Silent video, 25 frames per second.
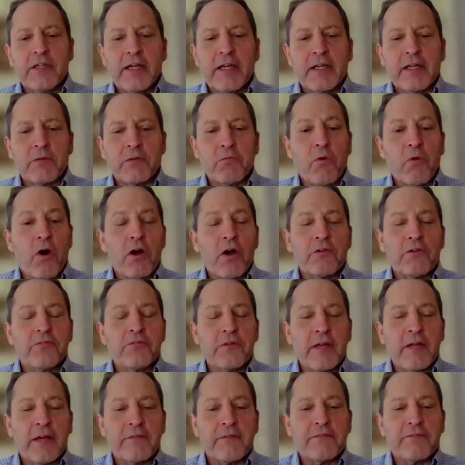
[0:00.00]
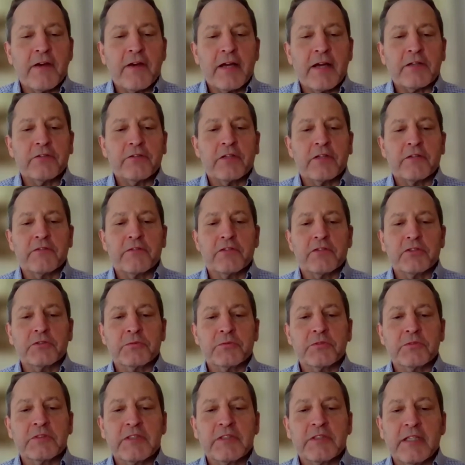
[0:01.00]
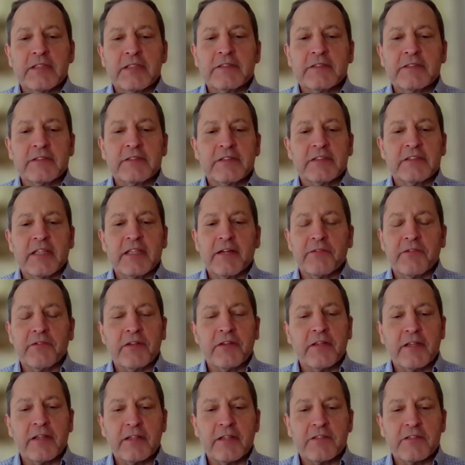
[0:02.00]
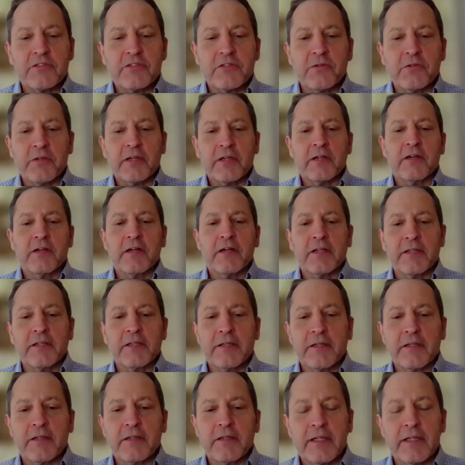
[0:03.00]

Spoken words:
I could walk through that factory in a virtual sense and see everything that's going on in there.